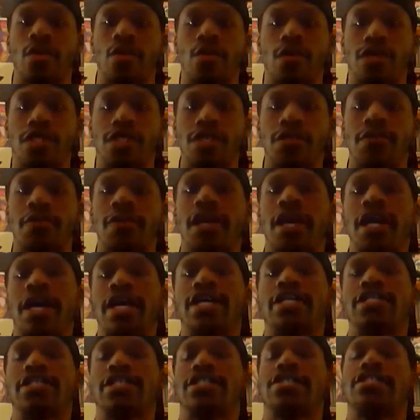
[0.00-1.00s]
What's up,
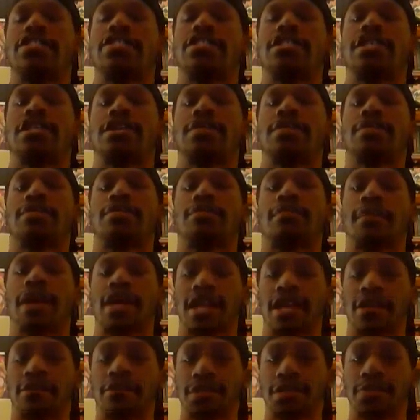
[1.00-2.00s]
guys?
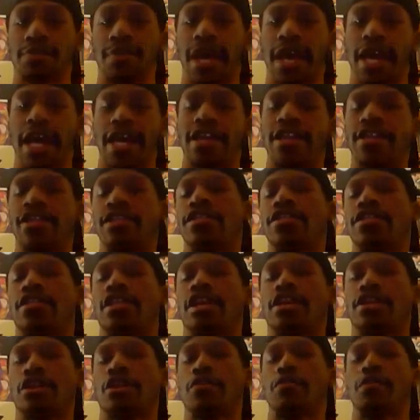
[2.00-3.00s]
My name is Pat.
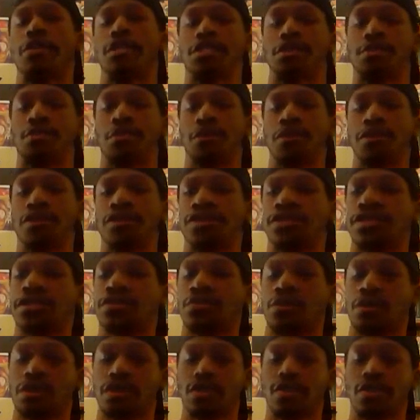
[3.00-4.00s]
Y'all know me as Portia of
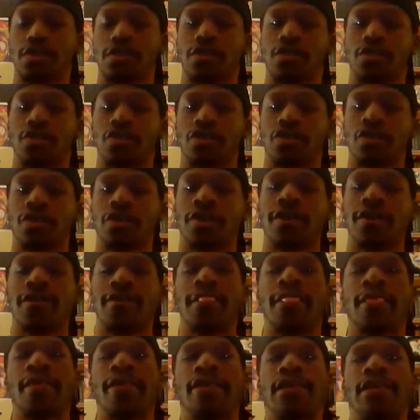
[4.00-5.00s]
Sports on Twitter.
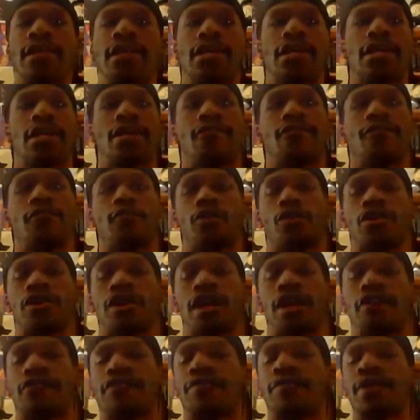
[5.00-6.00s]
For
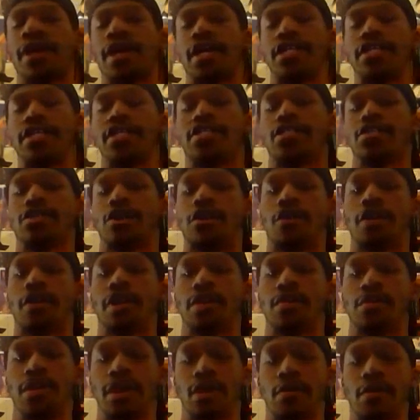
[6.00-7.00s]
everybody that's
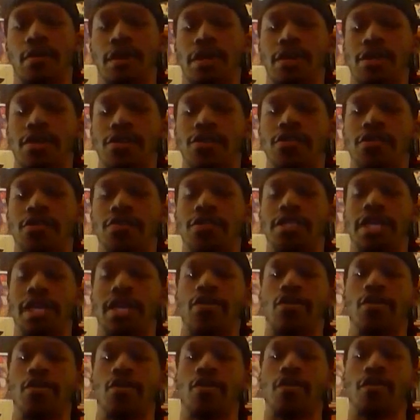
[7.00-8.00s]
already been on my YouTube
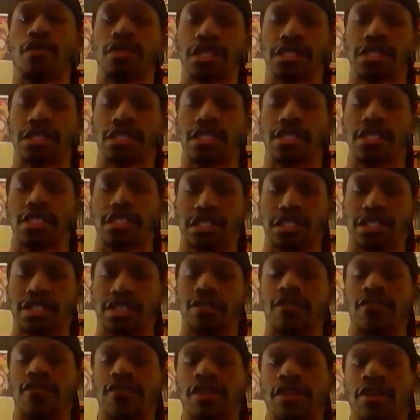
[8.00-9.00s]
channel, this
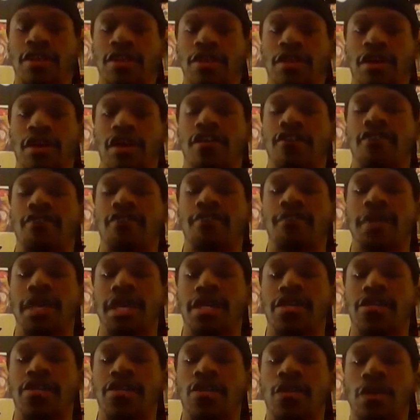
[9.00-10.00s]
is a video of
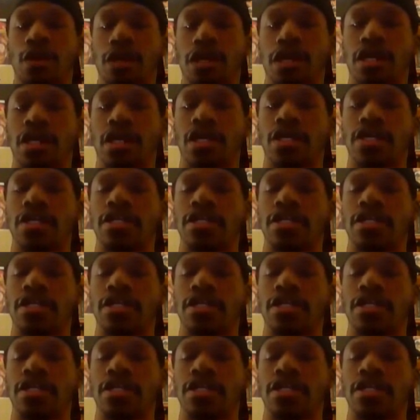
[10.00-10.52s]
me doing